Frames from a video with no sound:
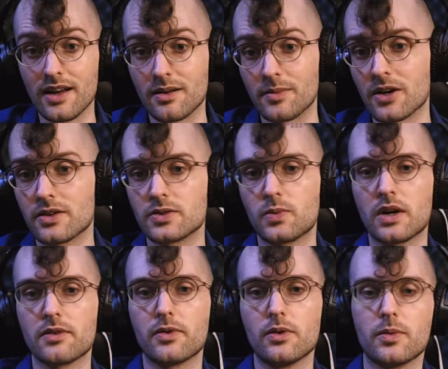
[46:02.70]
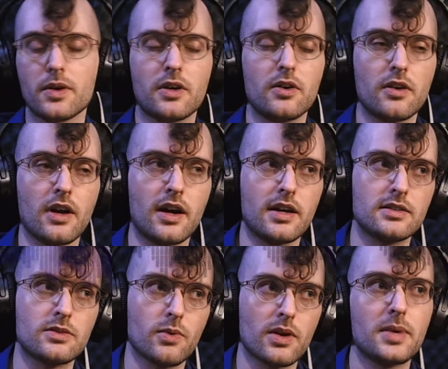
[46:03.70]
America's wonderful, we're the good
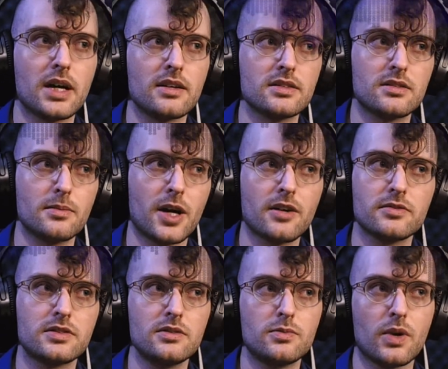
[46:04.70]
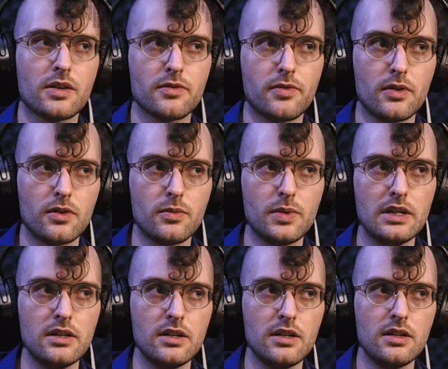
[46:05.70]
guys, we're the best, democracy's wonderful,
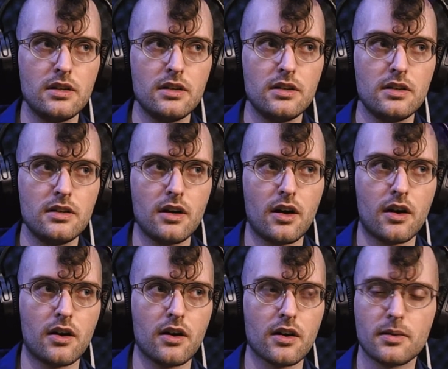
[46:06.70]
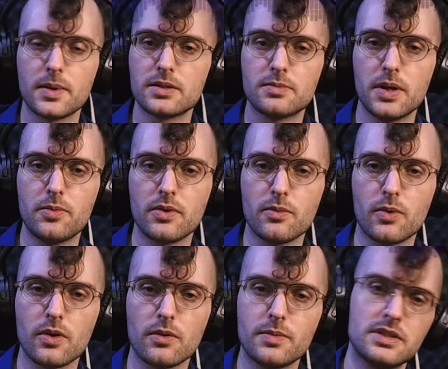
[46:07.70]
we are the best people in the
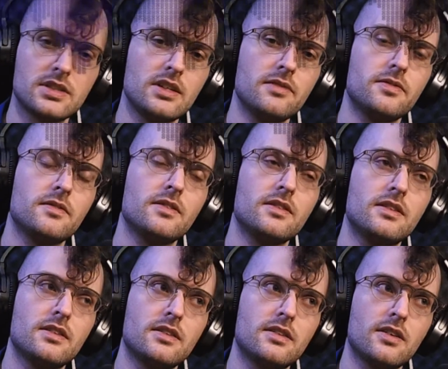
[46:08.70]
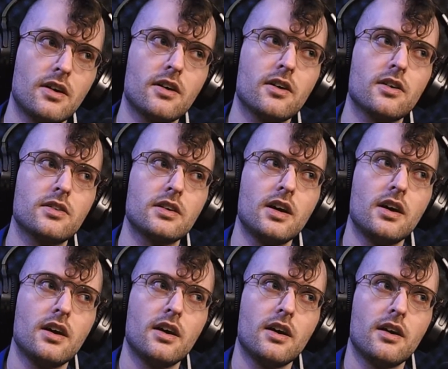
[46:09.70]
world, we safeguard
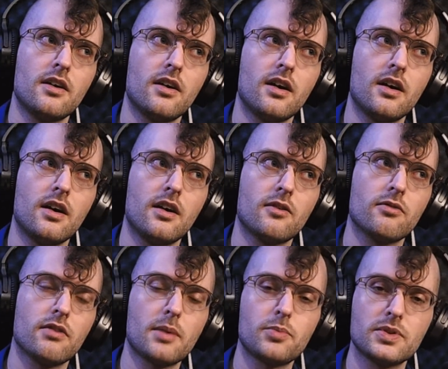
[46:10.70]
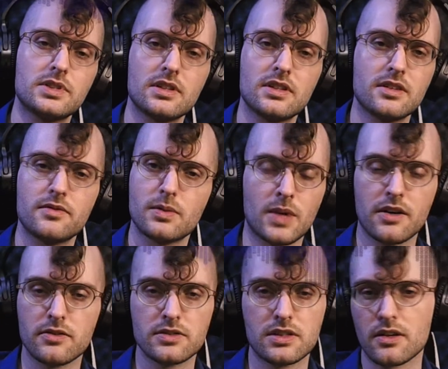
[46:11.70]
representative
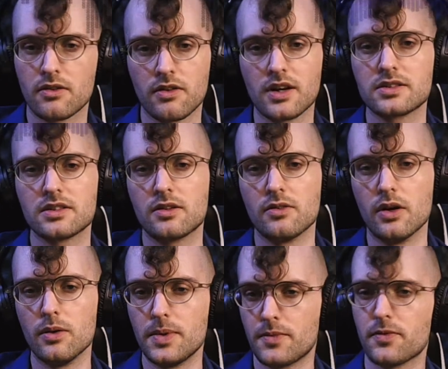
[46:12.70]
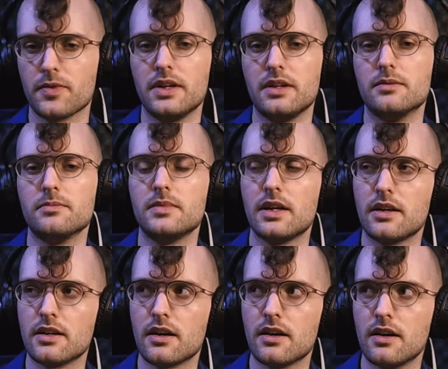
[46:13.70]
democracy across the globe and freedom
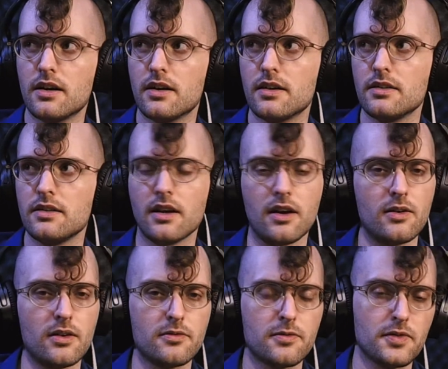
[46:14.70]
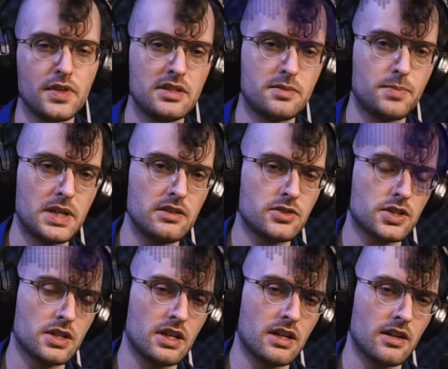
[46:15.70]
and, free
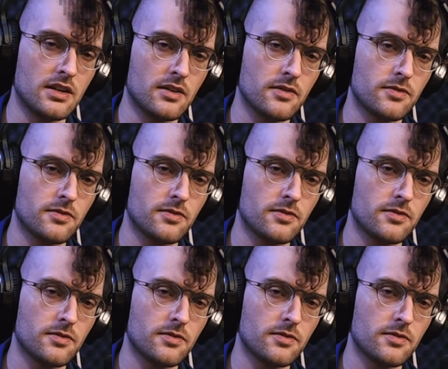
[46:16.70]
speech and